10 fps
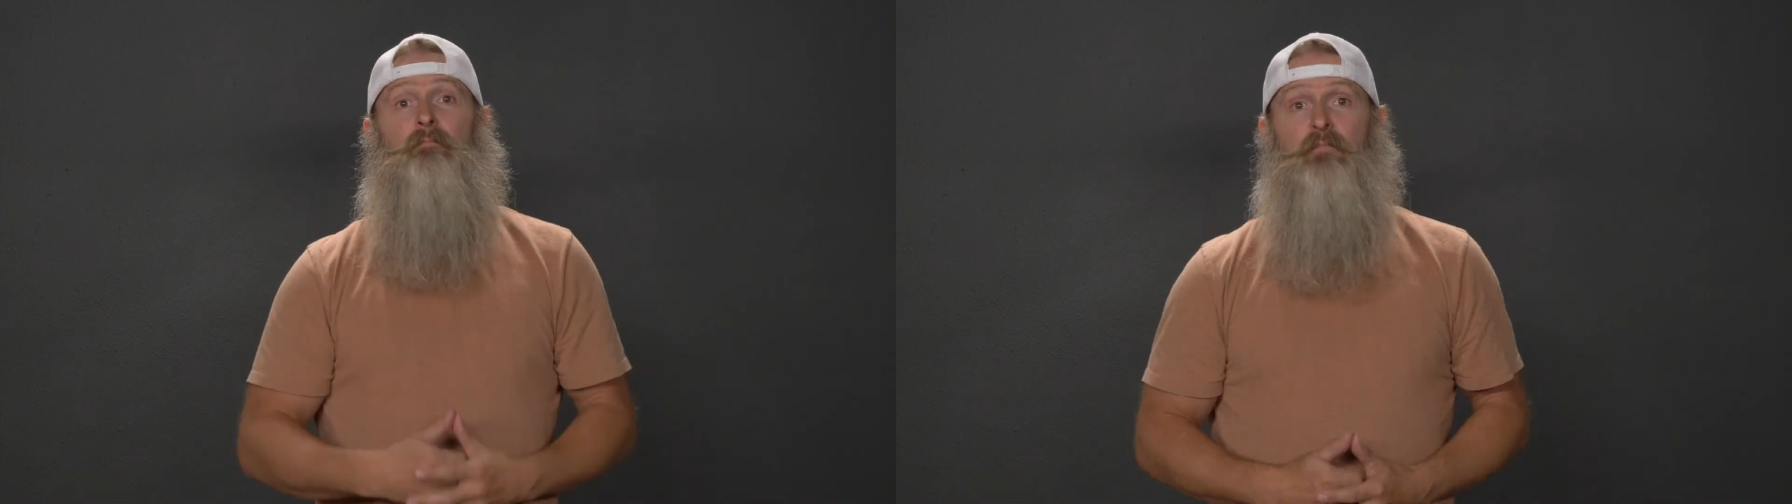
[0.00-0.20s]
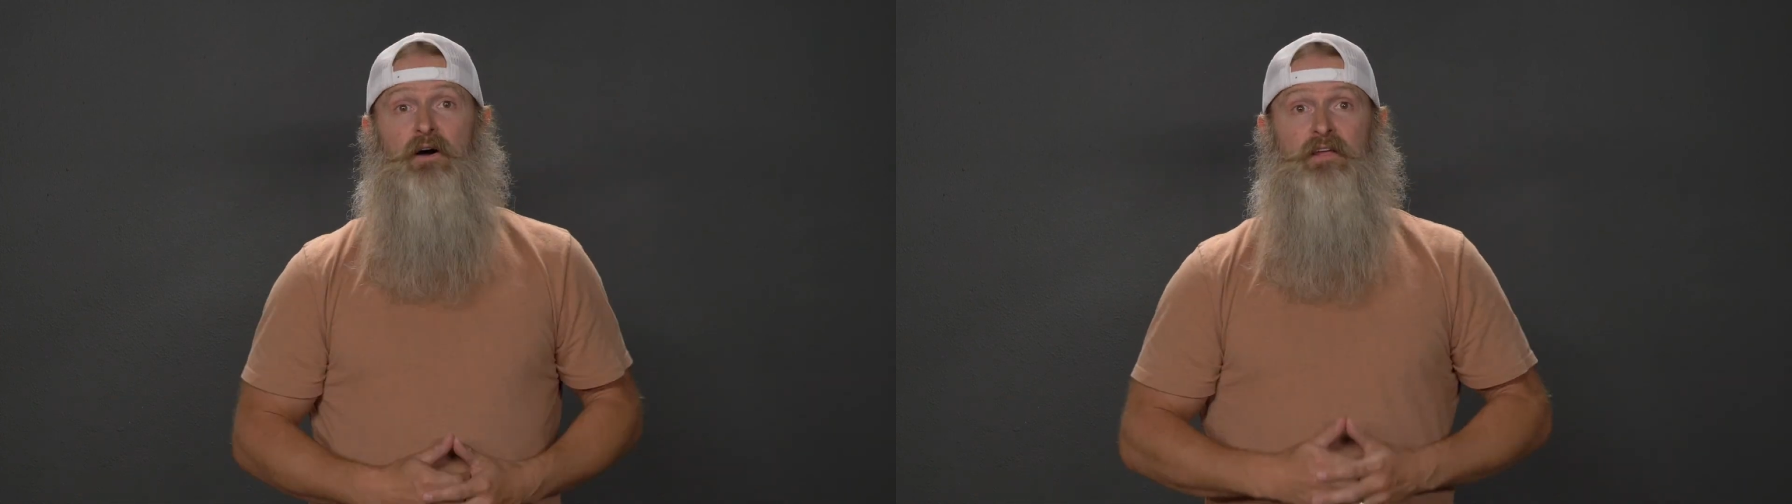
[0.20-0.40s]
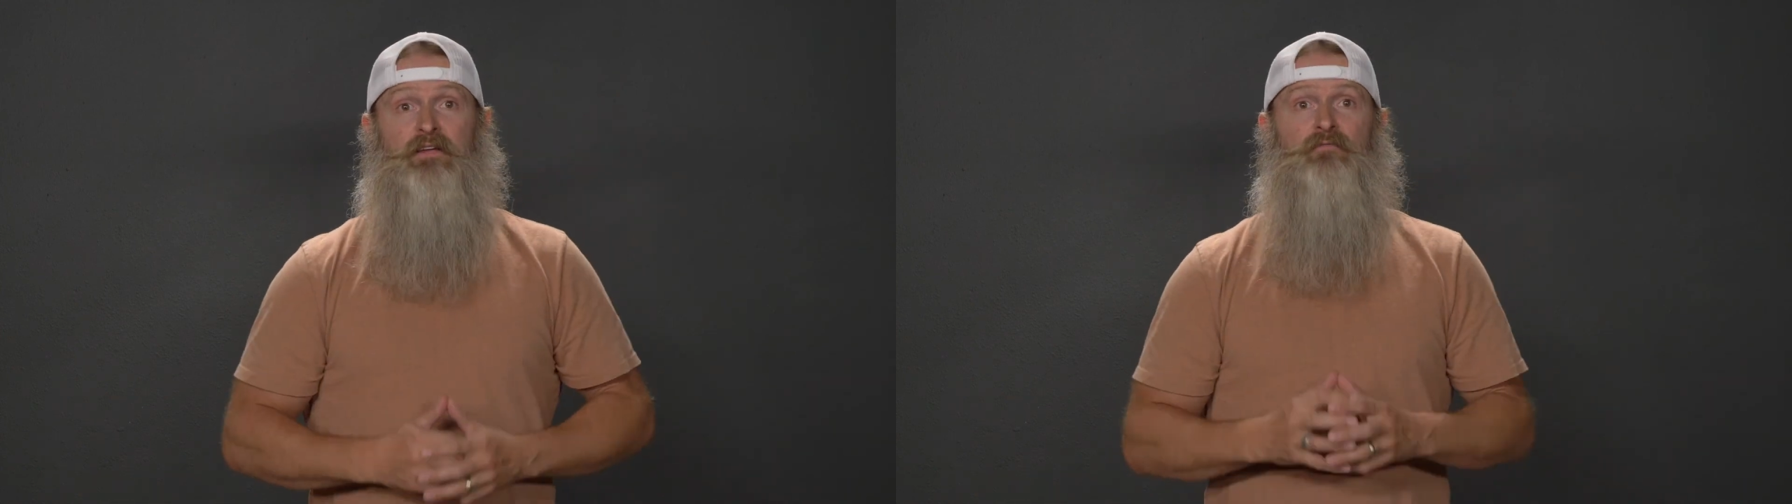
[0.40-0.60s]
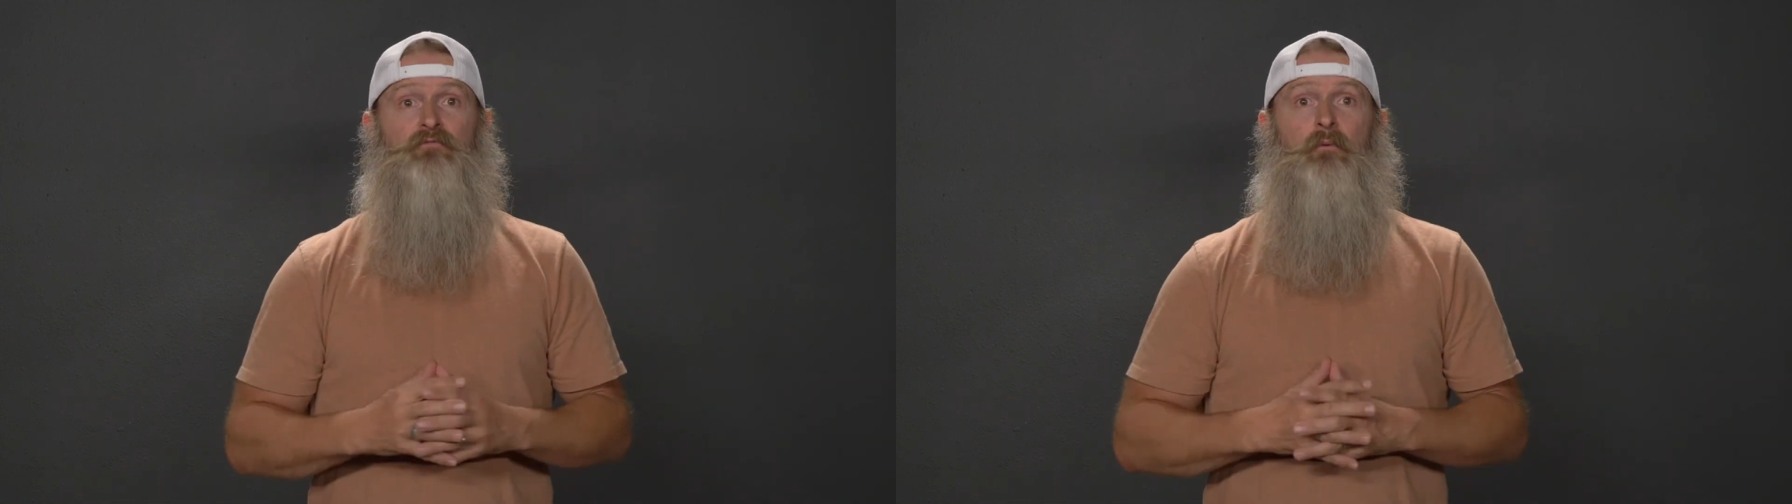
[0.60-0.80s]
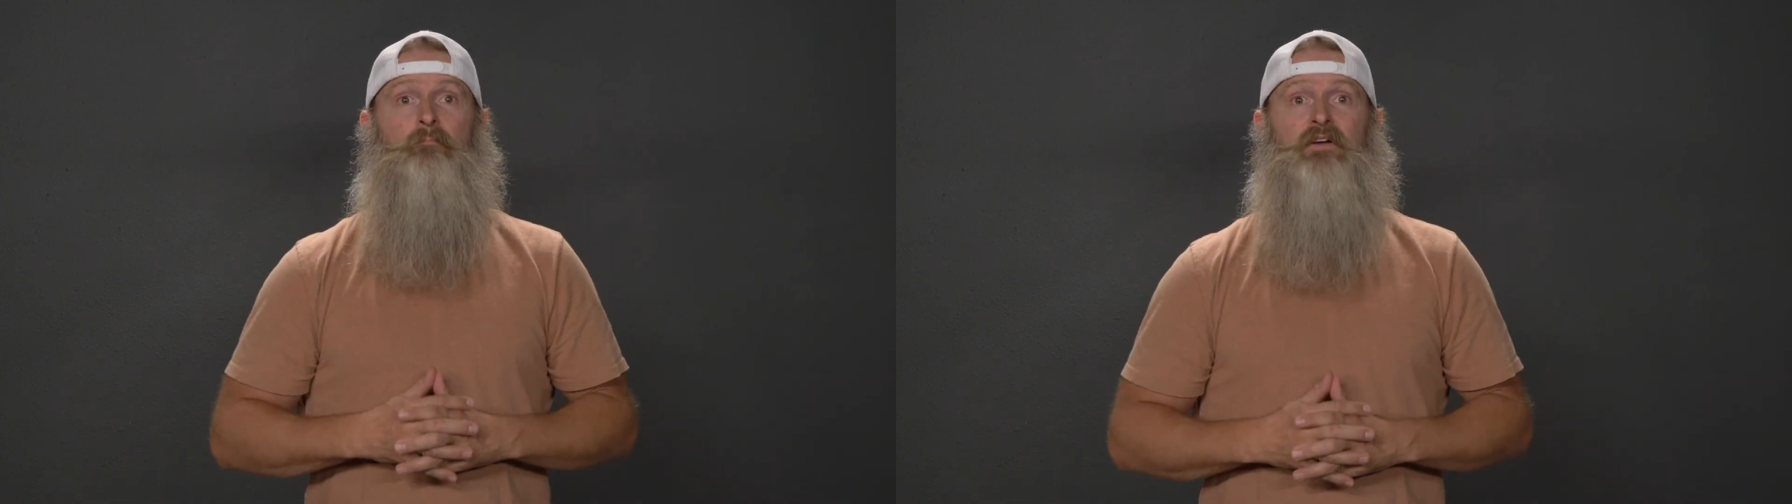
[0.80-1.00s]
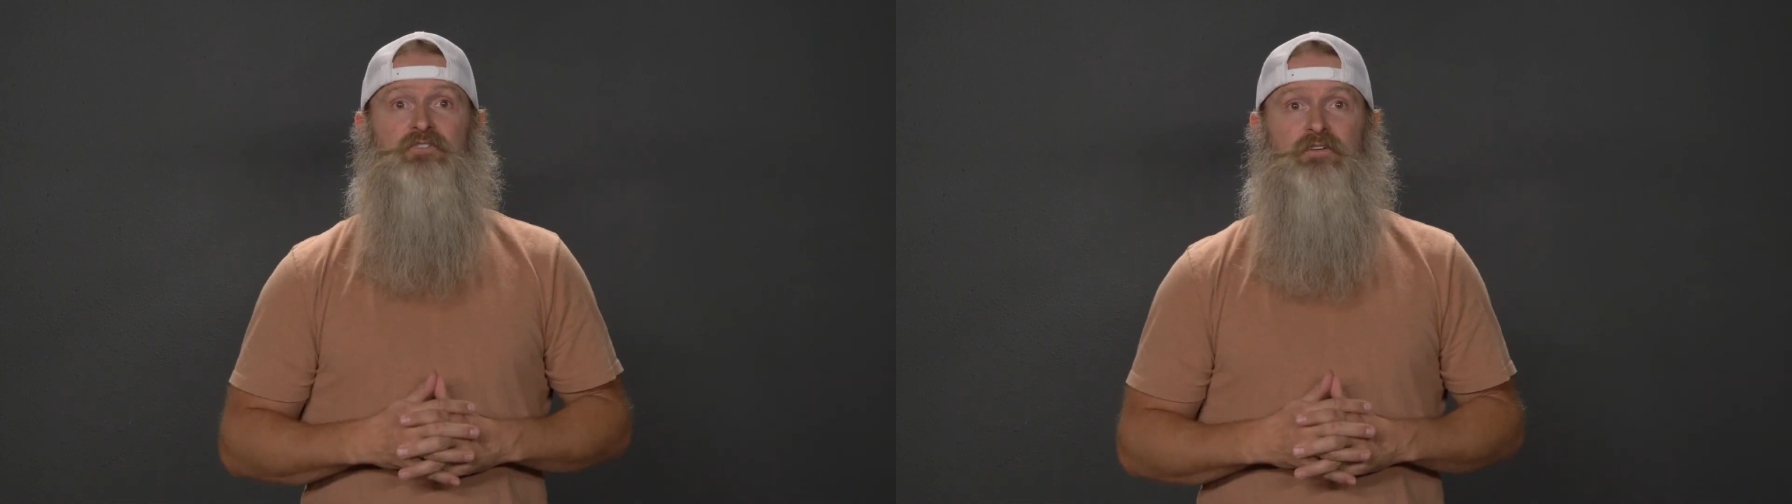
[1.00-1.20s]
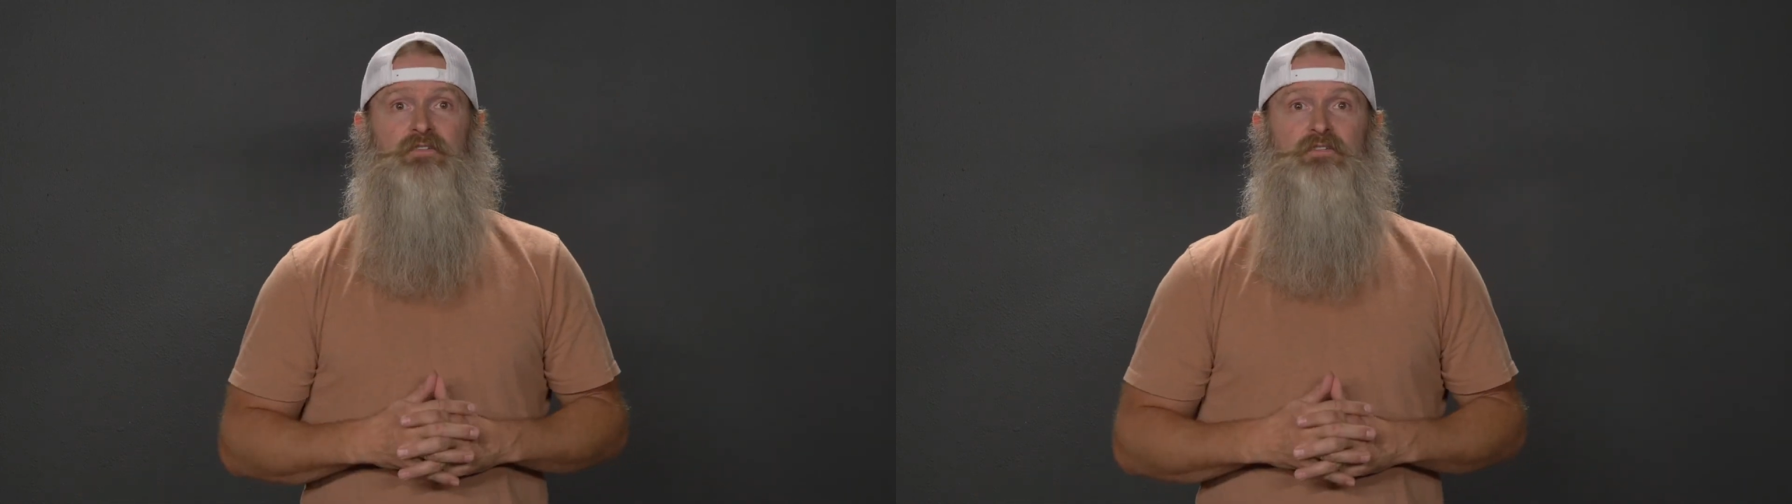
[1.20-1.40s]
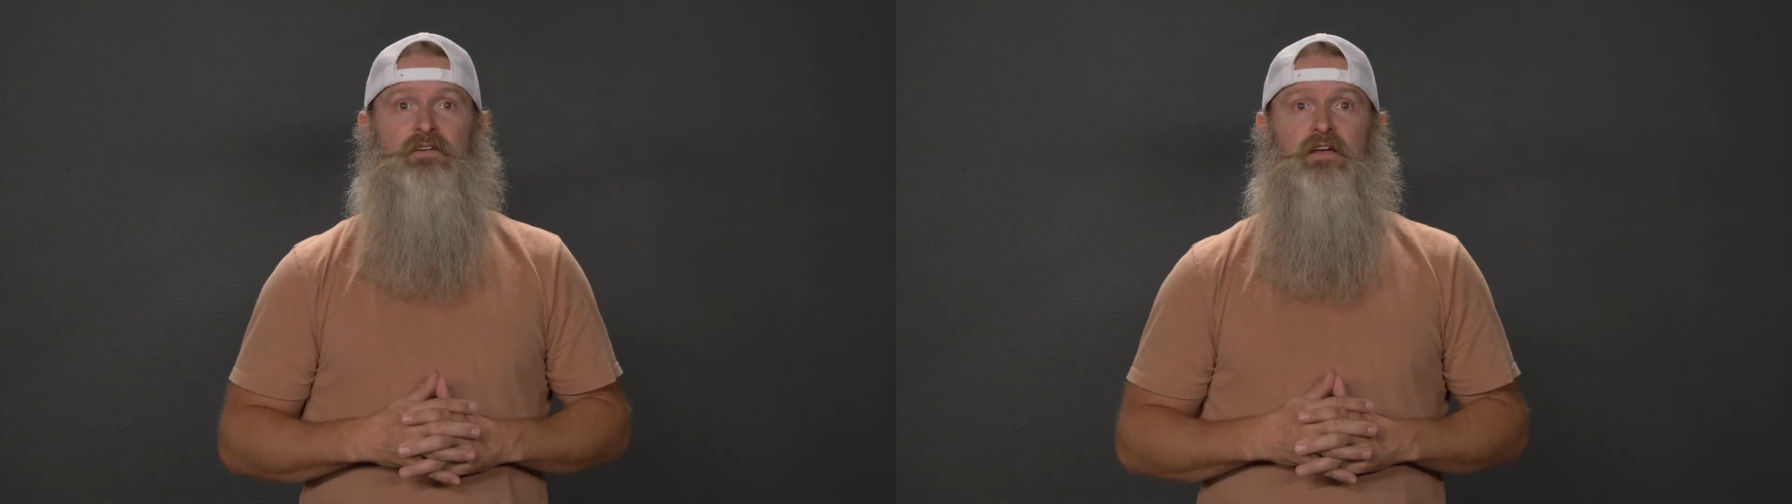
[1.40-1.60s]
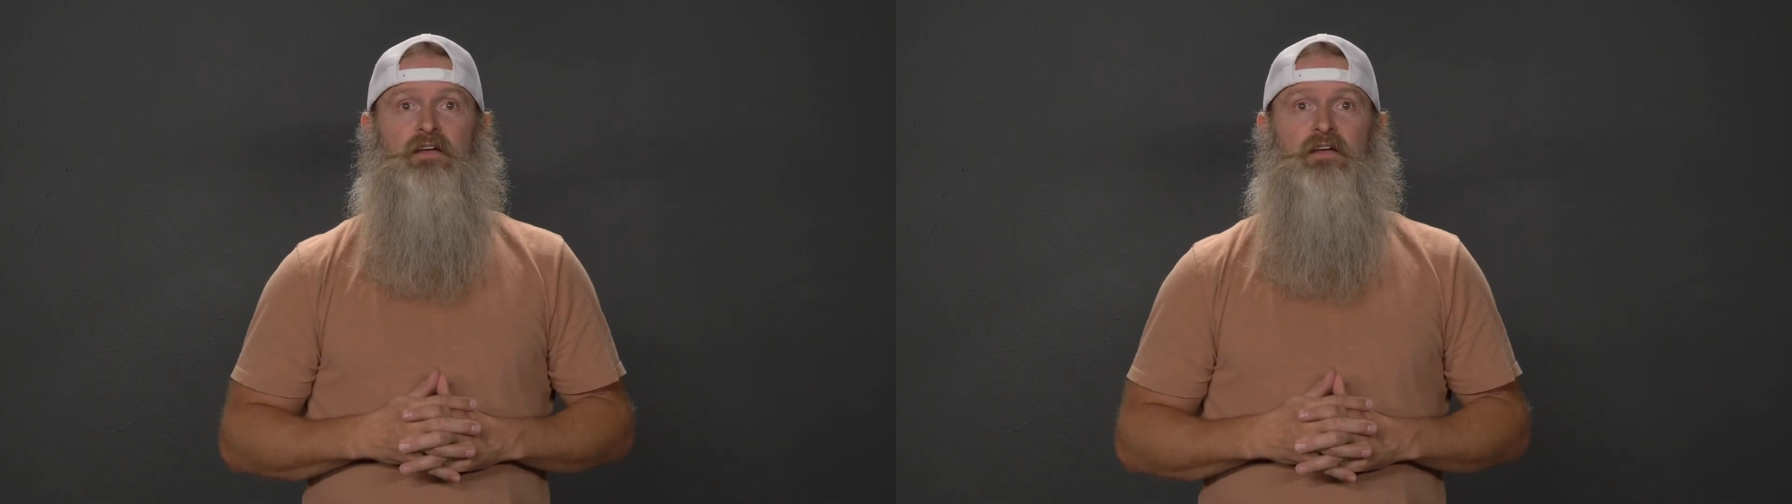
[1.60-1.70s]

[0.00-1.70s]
money for missions